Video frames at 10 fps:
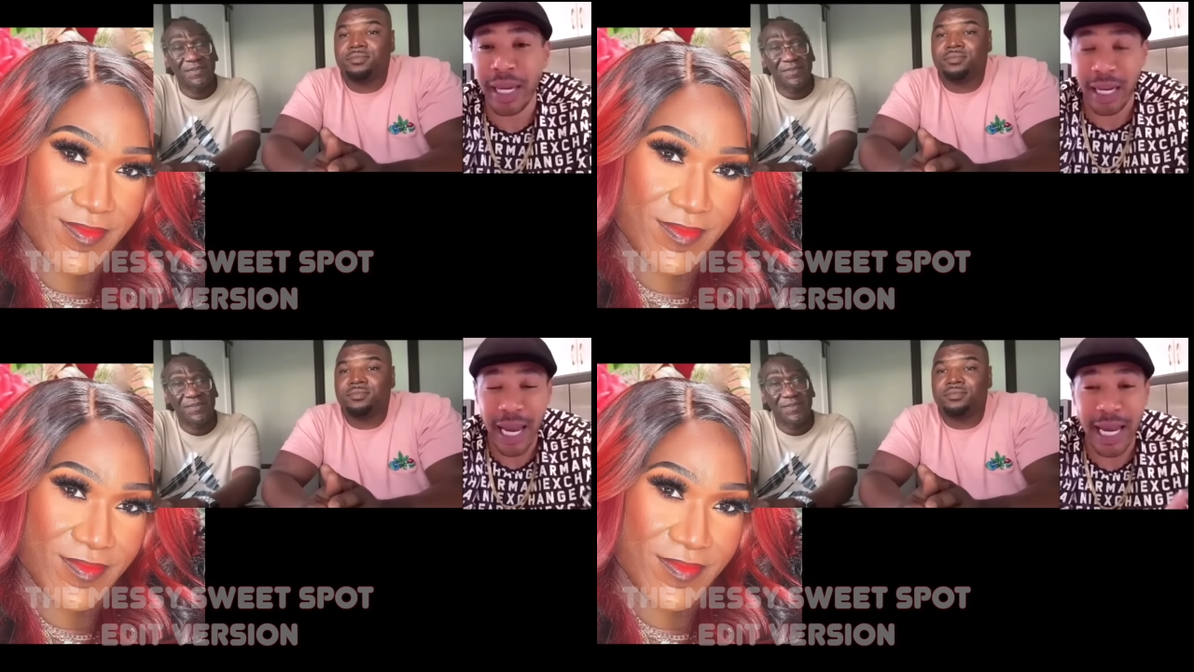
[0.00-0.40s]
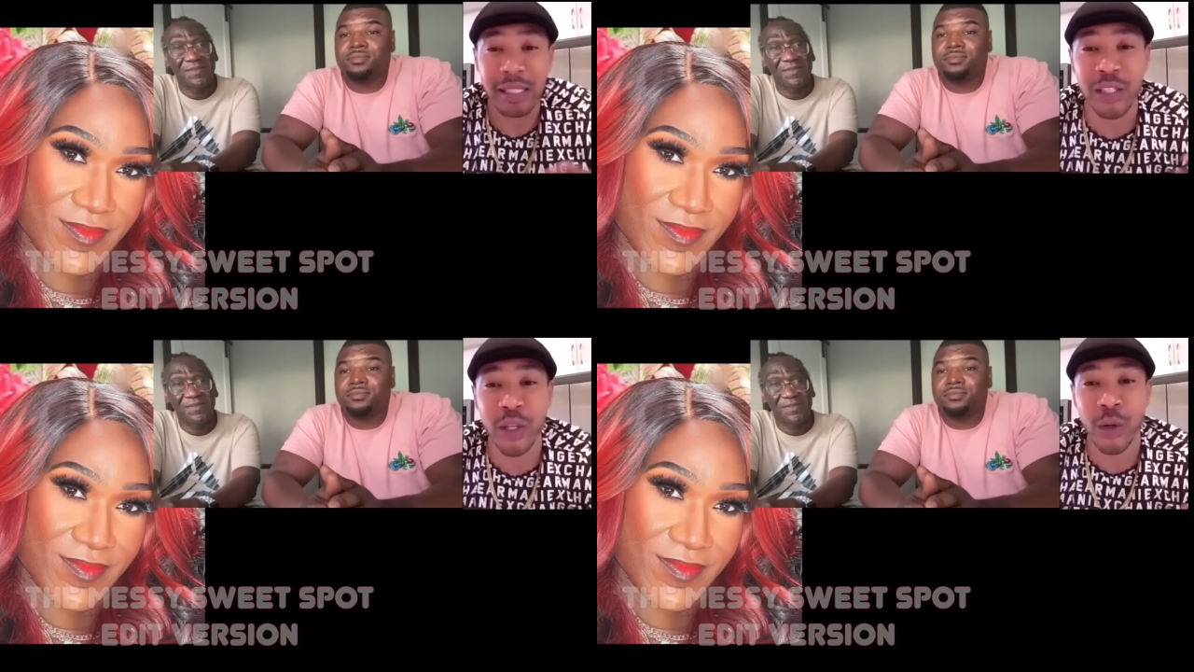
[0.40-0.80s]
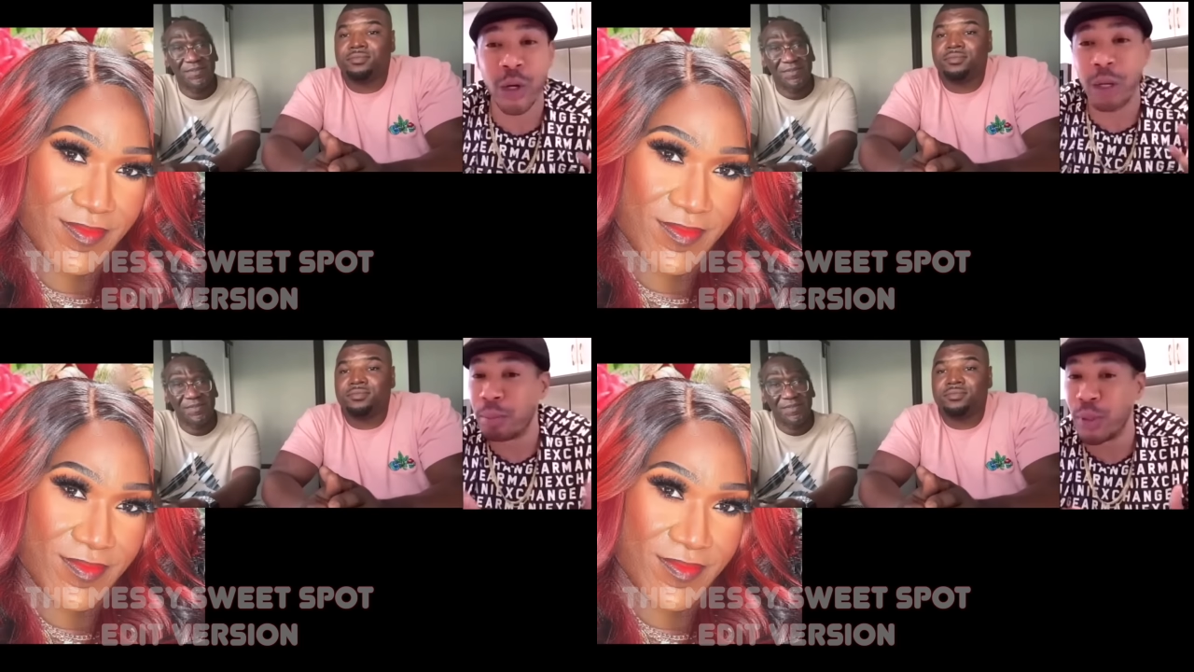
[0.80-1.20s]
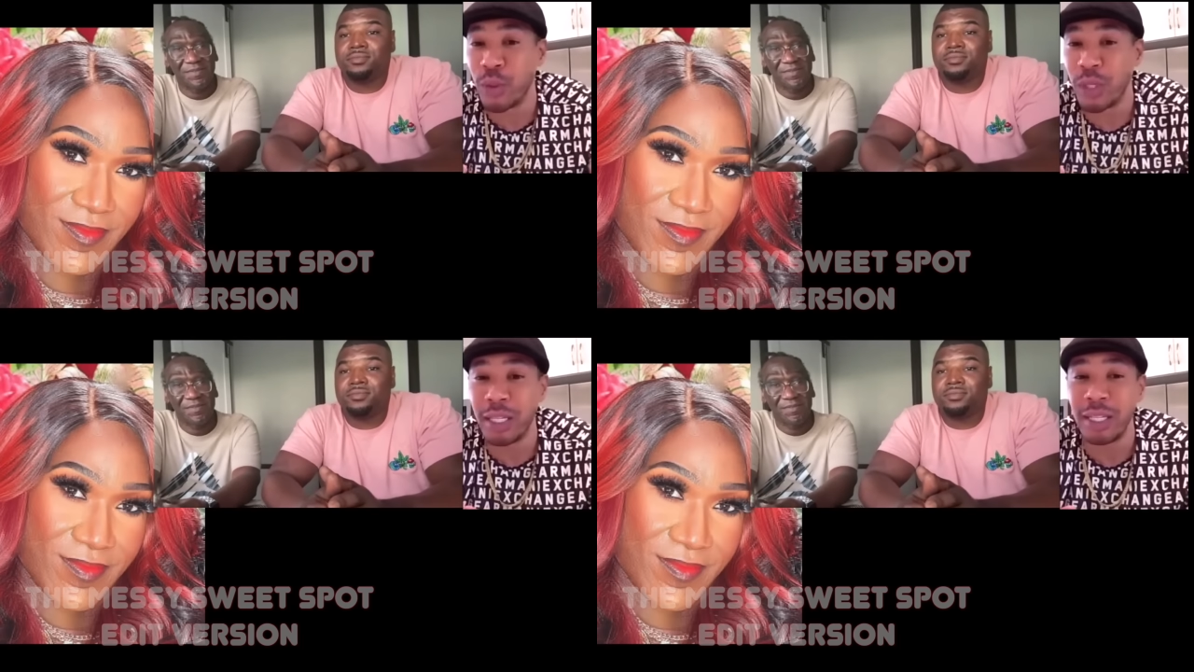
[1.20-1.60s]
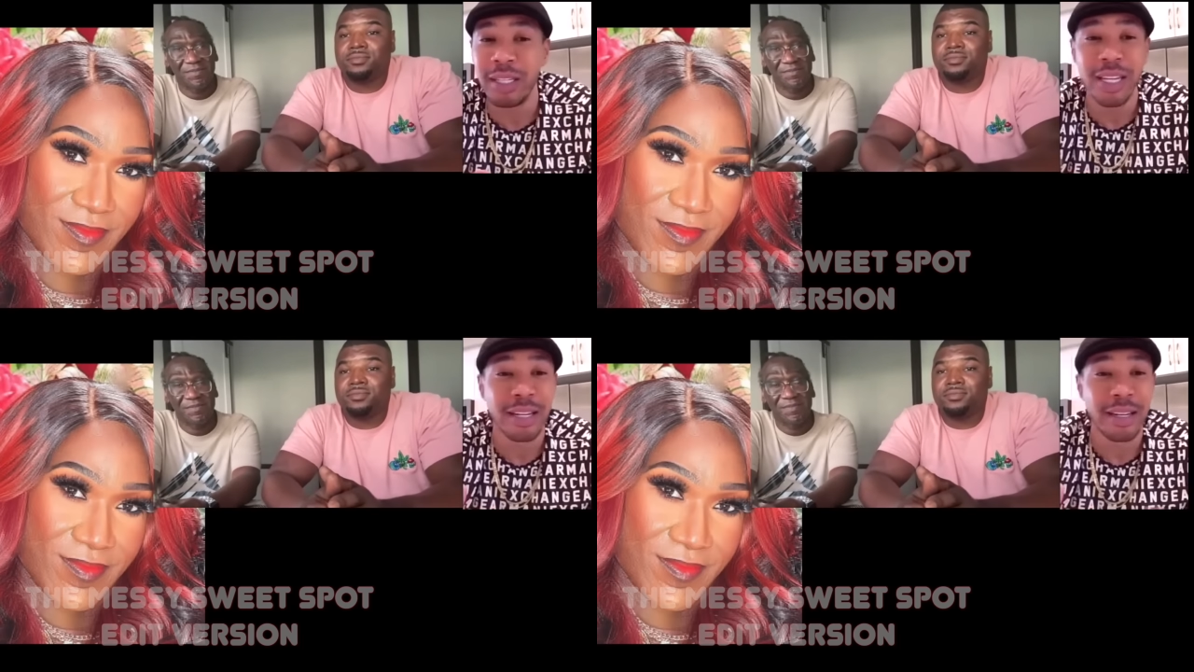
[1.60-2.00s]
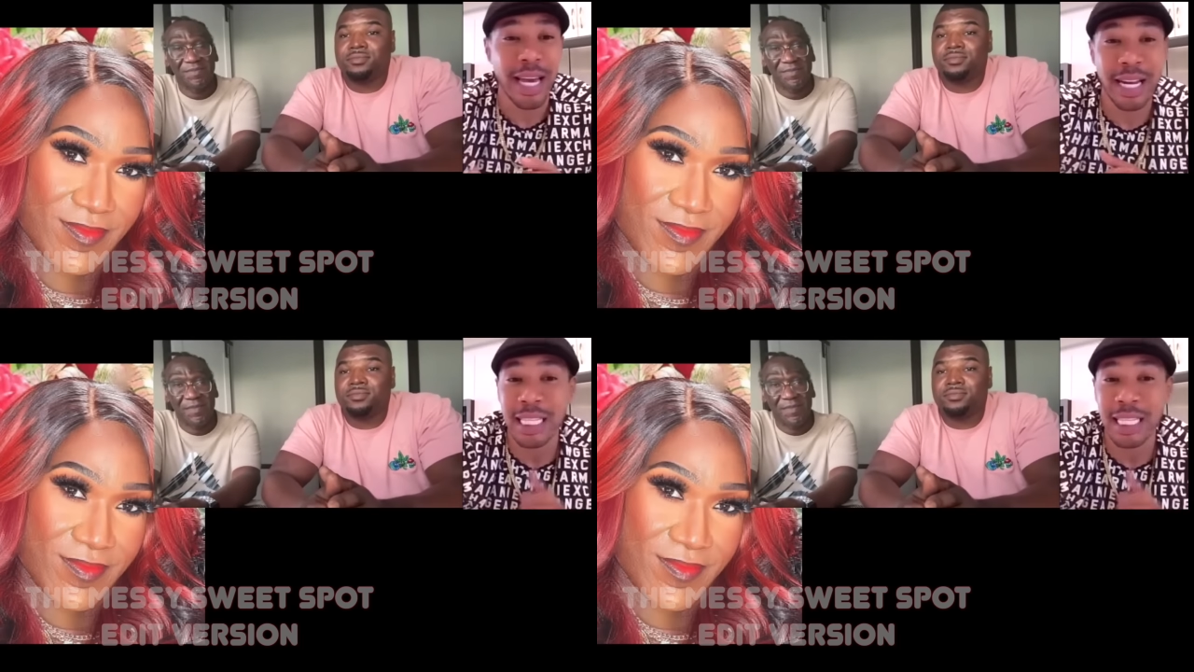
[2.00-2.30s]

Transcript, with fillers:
Speaker 1: Um, enhance your beauty.